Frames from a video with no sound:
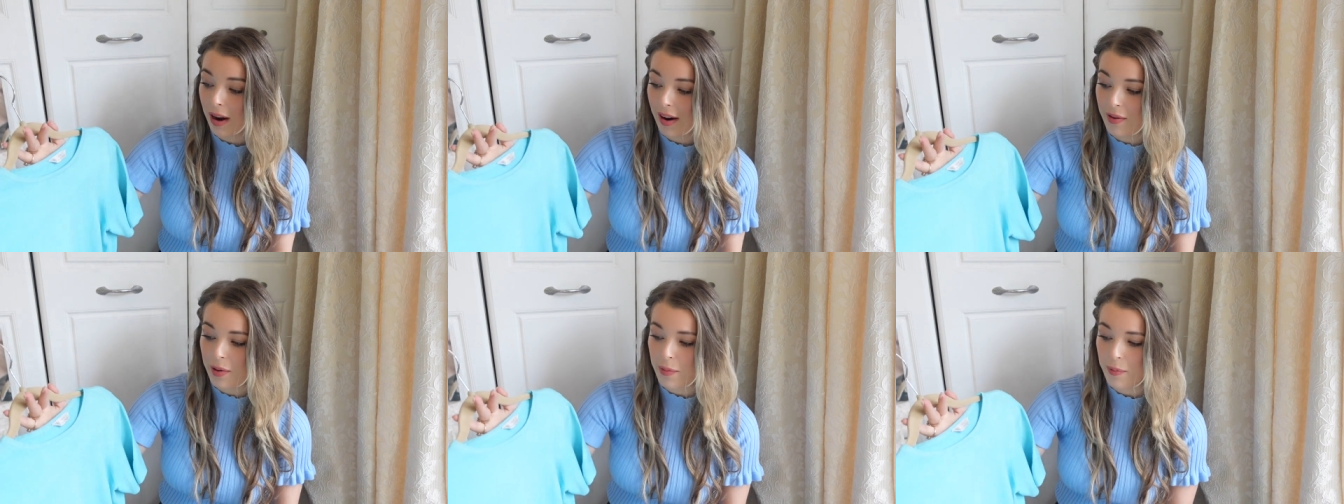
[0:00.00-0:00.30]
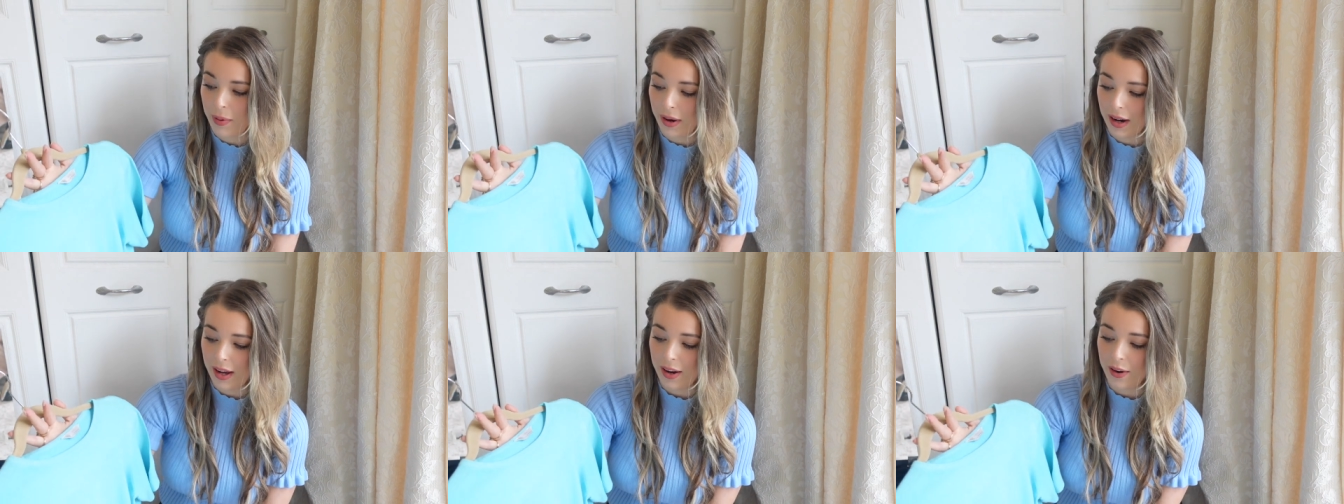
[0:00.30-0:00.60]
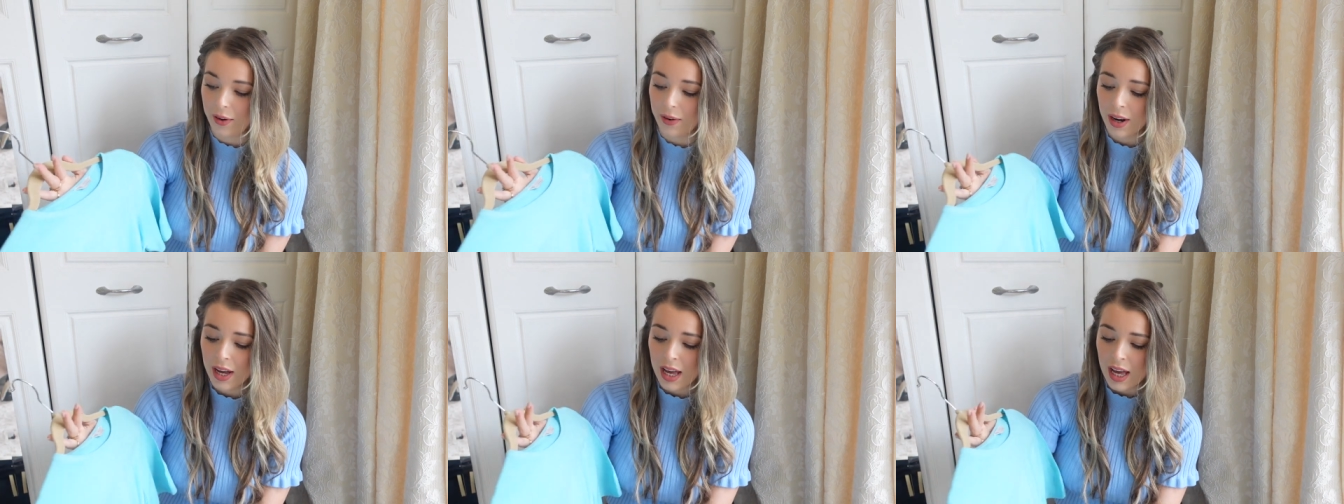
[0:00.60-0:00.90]
wearing
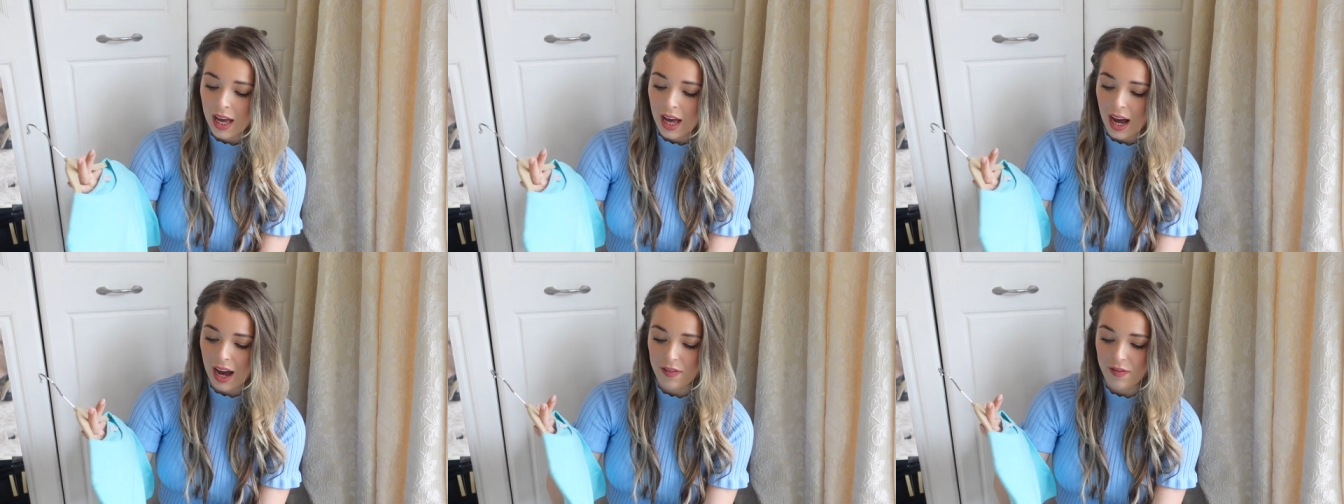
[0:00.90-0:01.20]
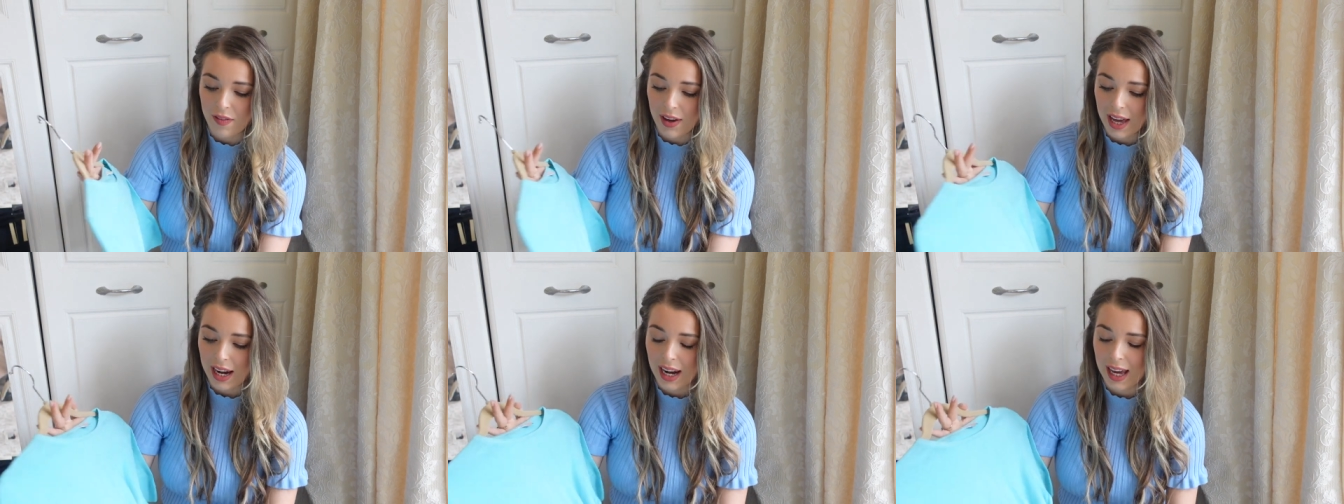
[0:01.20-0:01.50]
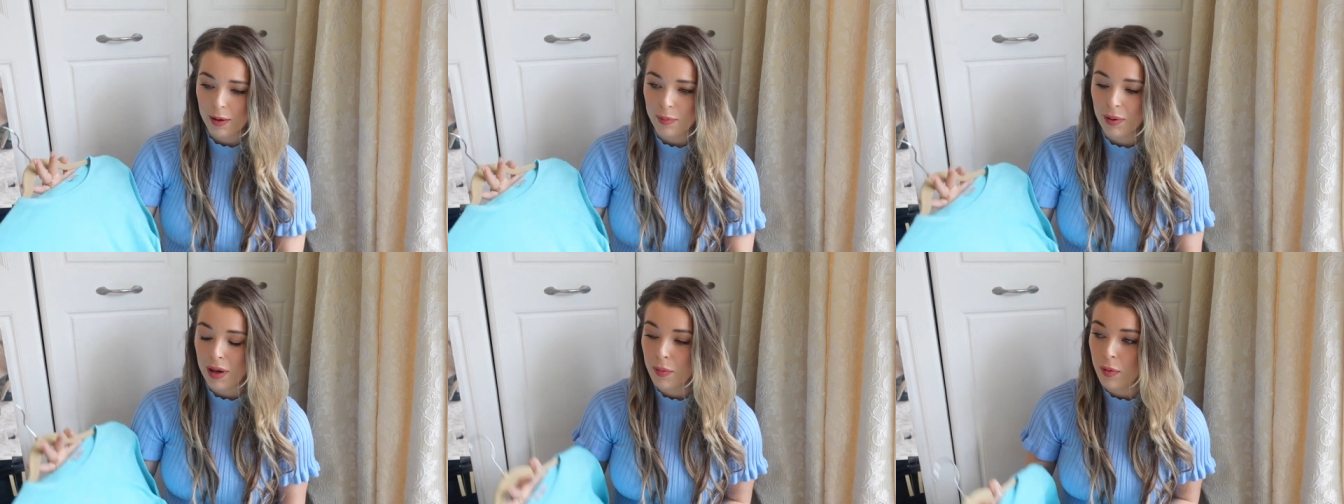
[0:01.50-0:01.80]
blue. I feel
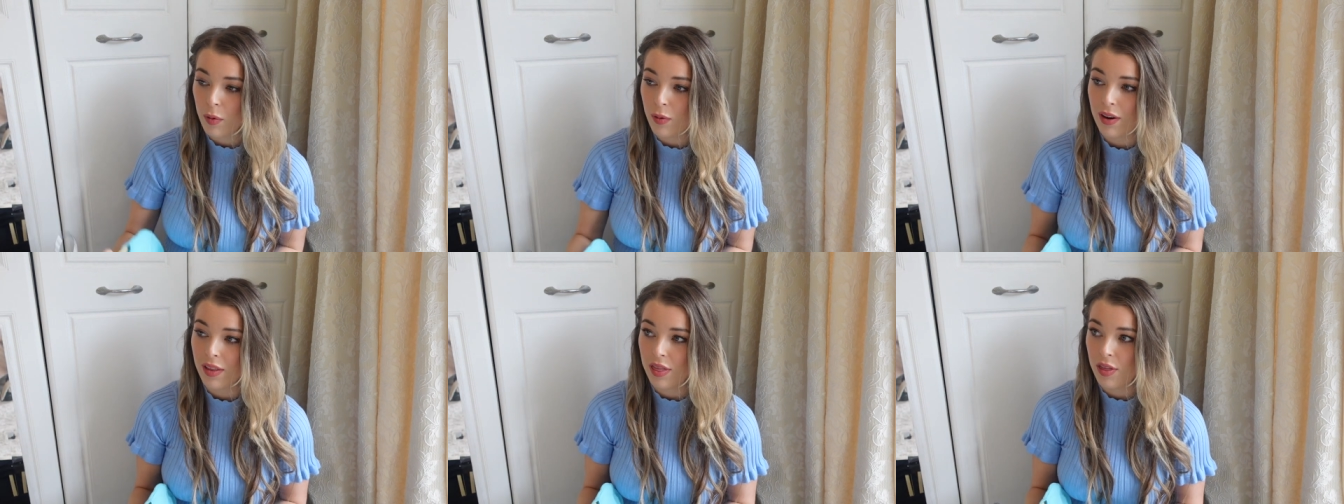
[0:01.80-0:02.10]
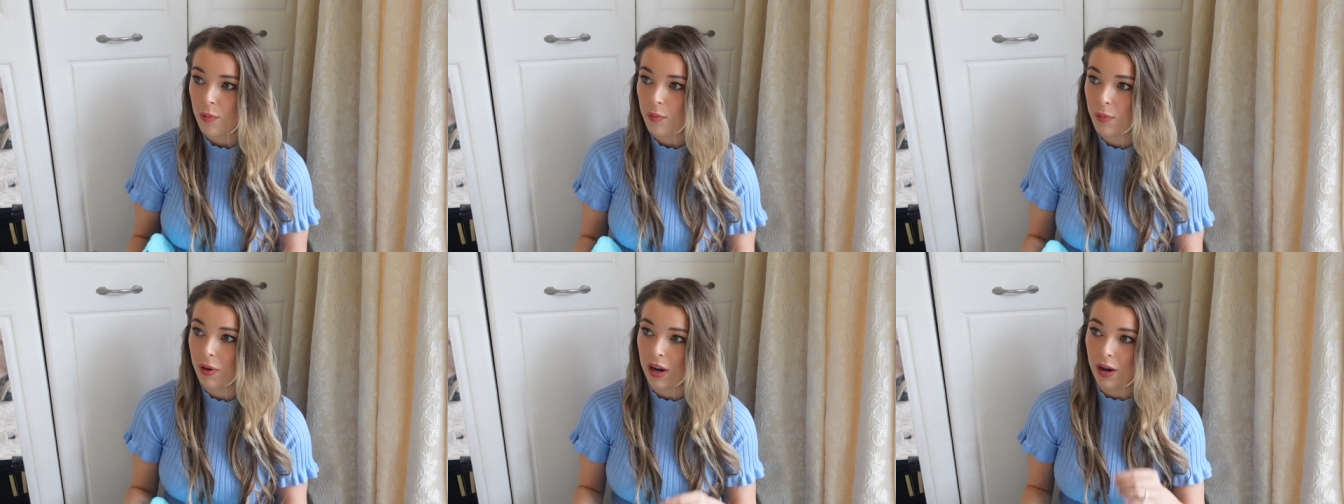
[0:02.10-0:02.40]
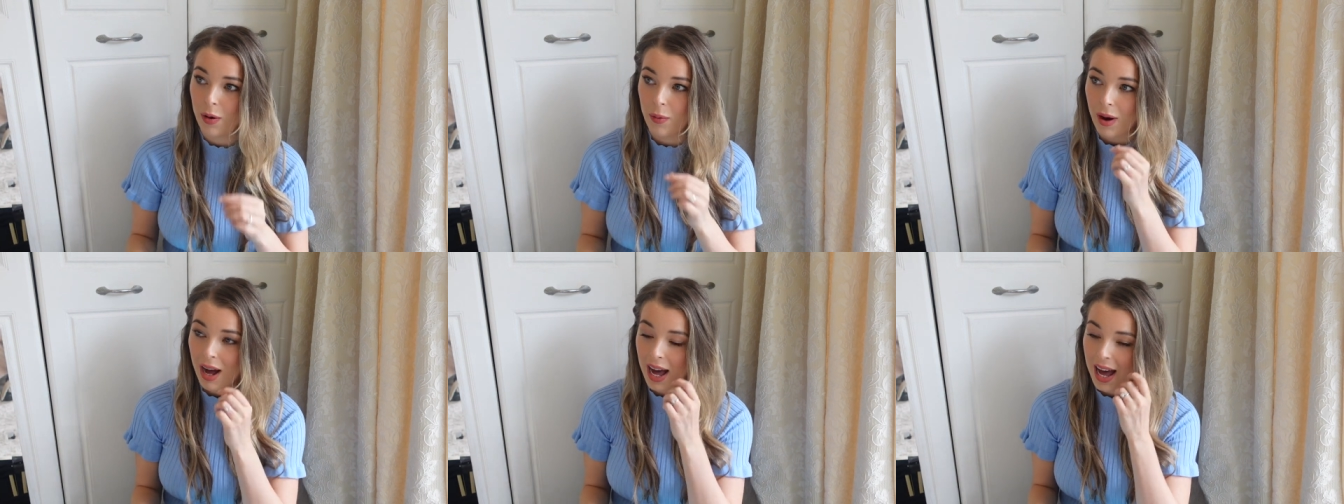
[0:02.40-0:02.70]
like people with
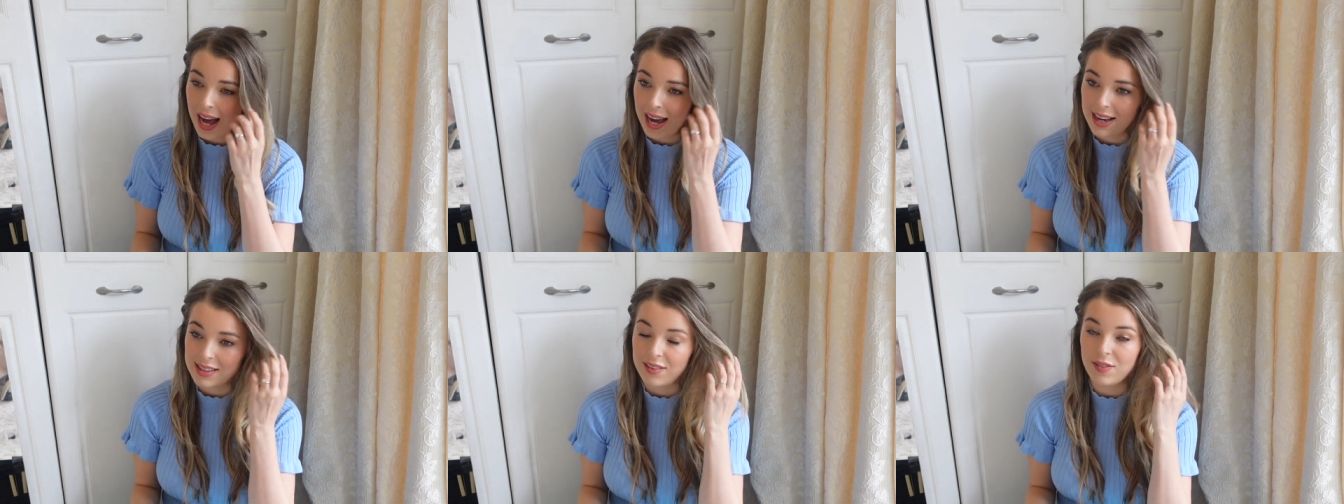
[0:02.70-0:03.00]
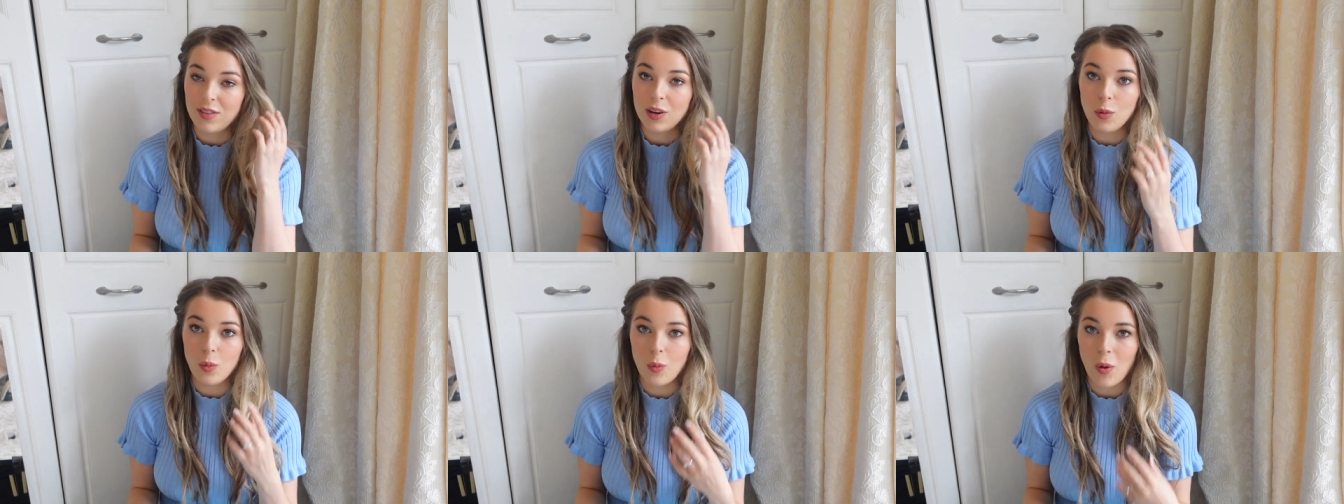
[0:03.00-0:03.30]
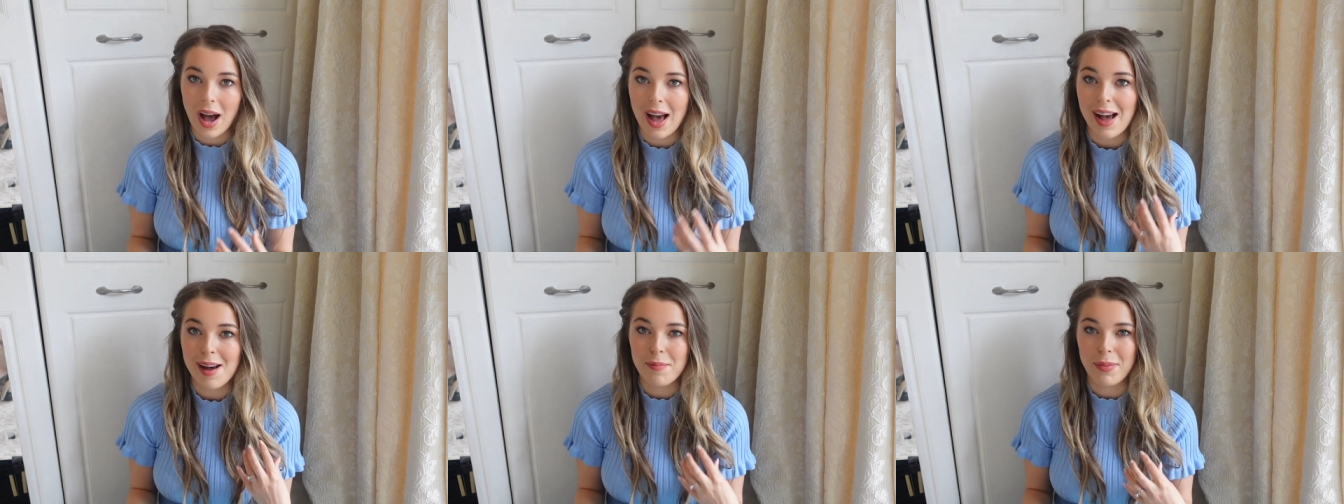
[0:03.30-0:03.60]
blue eyes, if you
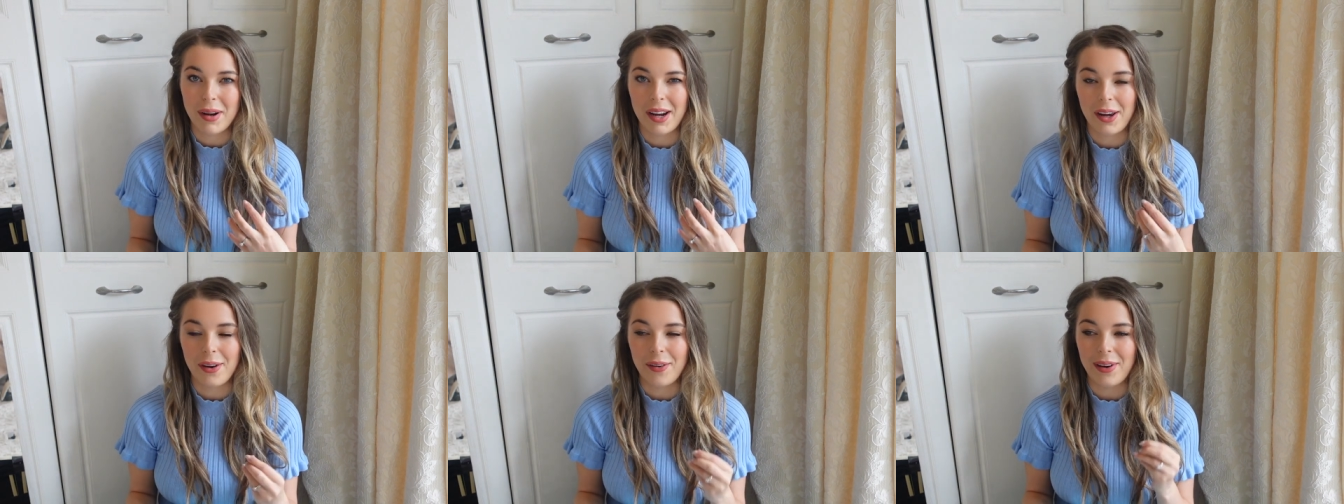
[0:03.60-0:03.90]
wear blue,